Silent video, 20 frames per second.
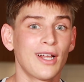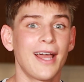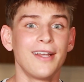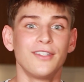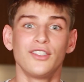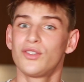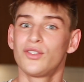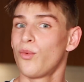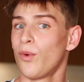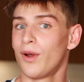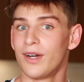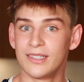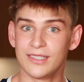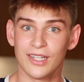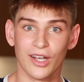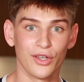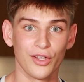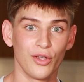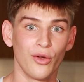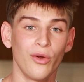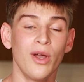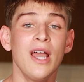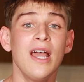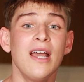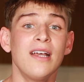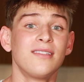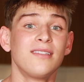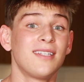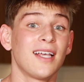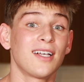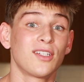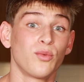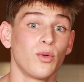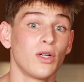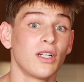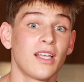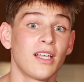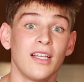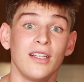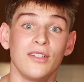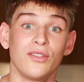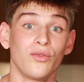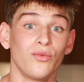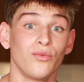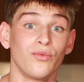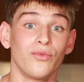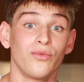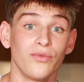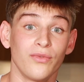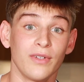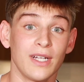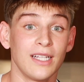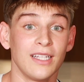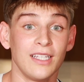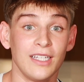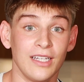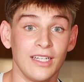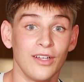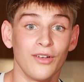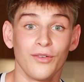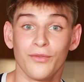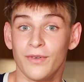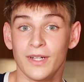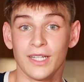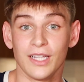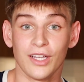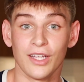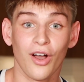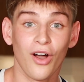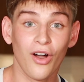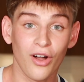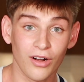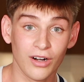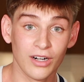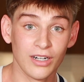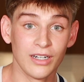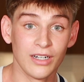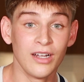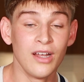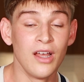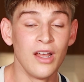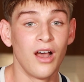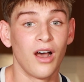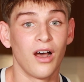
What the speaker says: I just want to tell you sex work is really, really hard.